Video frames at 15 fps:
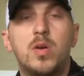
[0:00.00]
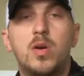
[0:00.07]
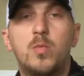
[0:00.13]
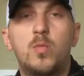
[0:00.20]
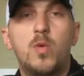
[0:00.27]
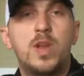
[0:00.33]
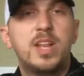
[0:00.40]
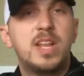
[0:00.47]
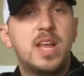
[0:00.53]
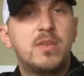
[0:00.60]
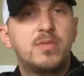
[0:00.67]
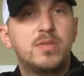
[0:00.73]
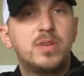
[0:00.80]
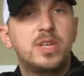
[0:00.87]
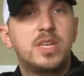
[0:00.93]
1 in
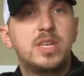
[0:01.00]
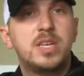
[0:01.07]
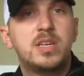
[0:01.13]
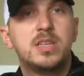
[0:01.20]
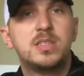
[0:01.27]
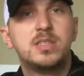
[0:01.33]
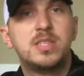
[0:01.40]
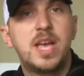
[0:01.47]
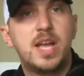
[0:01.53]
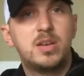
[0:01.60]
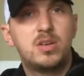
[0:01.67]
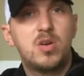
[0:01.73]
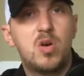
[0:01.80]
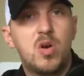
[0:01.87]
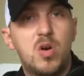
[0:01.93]
every
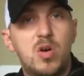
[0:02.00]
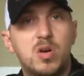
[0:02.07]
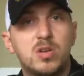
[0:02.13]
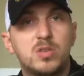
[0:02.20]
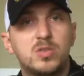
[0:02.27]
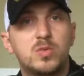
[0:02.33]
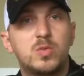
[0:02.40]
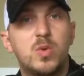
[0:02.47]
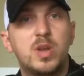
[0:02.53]
10 cars,